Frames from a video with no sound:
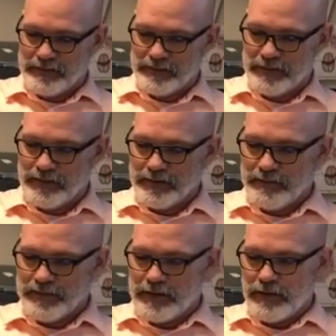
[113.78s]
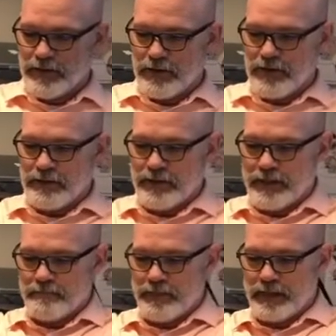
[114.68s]
of alcohol, and
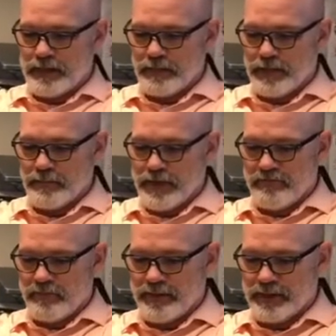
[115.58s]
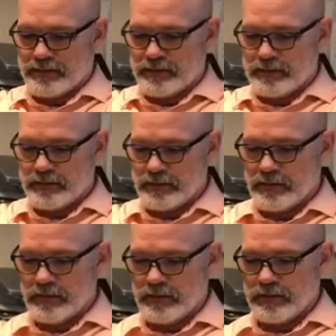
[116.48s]
I'm making a little bit of a mess,
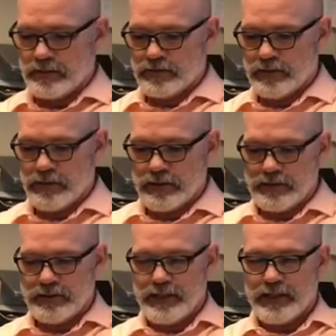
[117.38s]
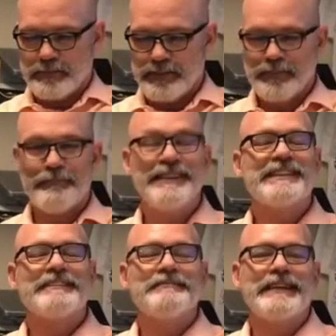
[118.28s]
so I'll clean that up. I'm
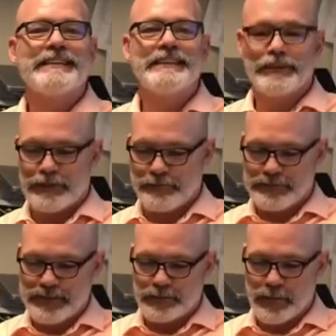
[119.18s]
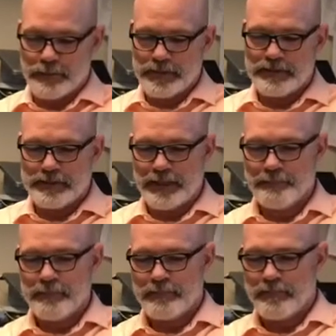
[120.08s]
disinfecting the surface, that's what I meant to say.
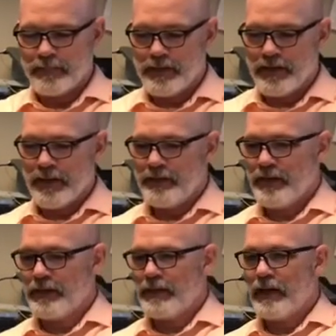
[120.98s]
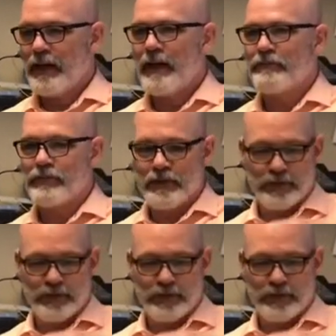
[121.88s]
And then after I